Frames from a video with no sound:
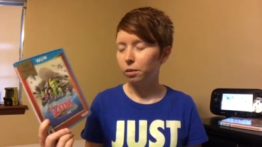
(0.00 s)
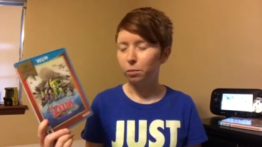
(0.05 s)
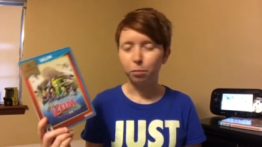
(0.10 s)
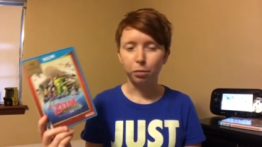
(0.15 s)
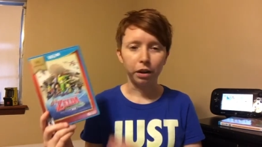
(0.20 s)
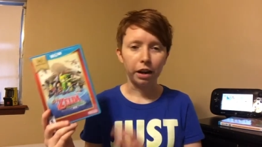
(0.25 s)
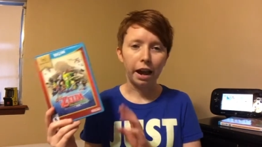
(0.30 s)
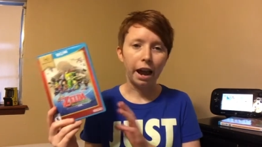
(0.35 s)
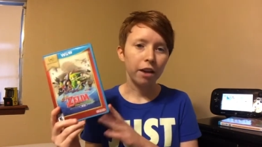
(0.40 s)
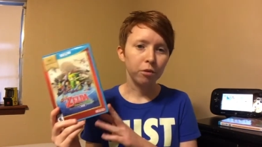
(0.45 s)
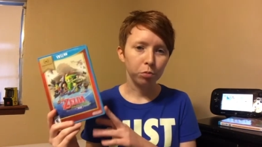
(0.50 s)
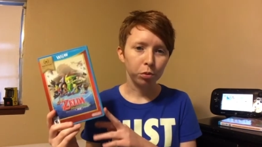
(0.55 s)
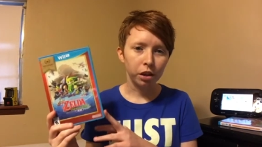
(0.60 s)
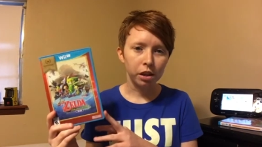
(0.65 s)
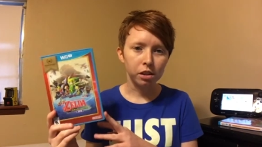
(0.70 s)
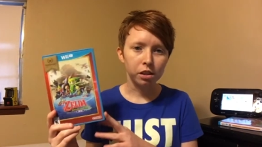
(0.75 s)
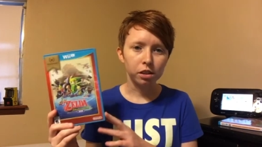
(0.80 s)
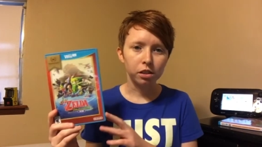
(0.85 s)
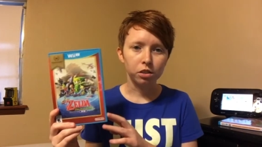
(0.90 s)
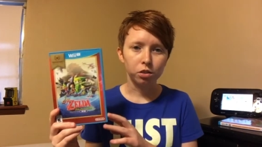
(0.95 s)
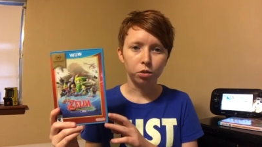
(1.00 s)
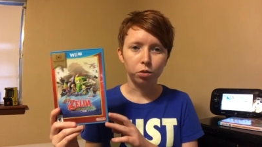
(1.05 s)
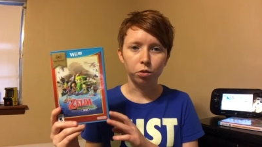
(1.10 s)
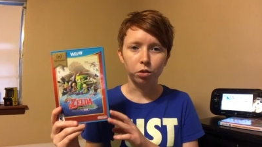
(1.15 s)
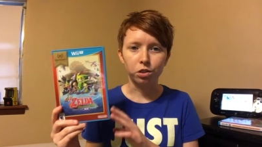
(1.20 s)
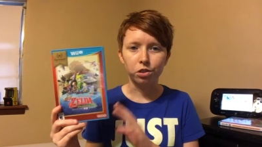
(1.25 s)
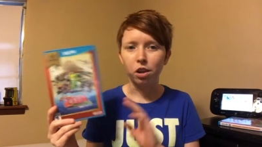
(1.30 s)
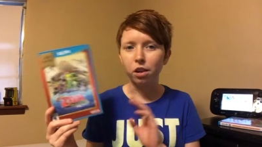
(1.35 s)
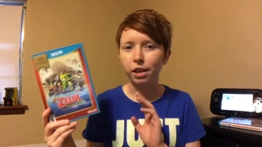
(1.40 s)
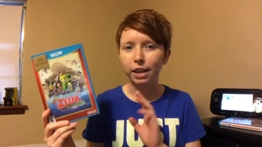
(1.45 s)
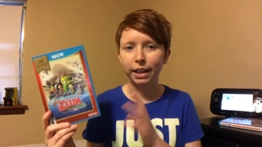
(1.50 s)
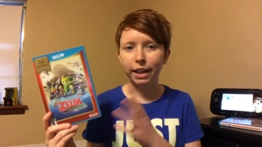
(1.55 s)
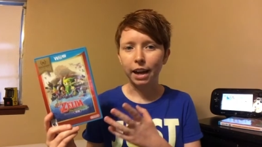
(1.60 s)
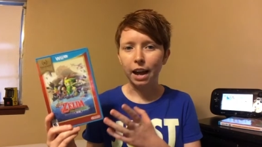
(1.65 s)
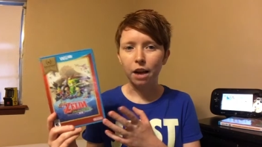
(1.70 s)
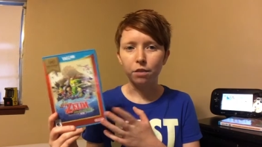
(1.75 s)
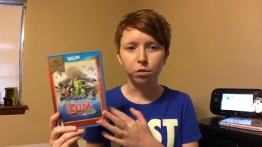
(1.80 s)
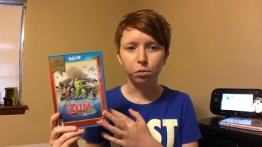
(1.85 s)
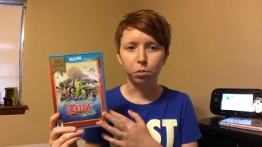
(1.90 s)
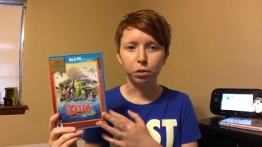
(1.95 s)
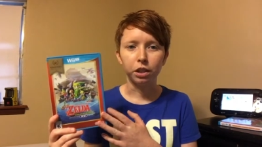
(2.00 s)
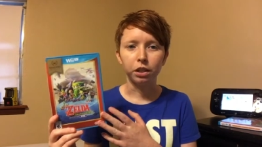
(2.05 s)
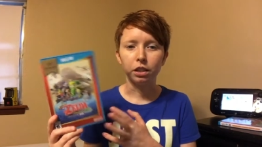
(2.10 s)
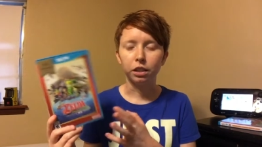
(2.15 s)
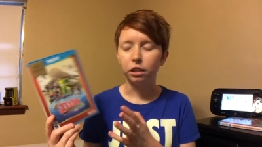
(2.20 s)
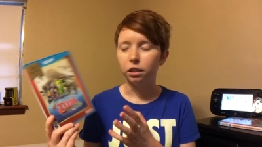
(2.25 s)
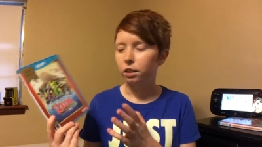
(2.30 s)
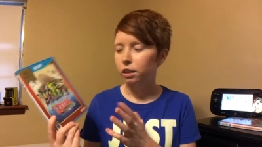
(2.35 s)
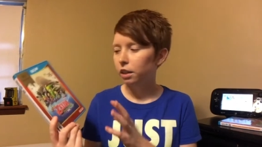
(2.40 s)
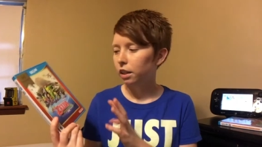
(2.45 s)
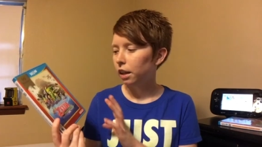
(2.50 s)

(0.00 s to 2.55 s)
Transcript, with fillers: But I have played it, so it's not like I haven't played it.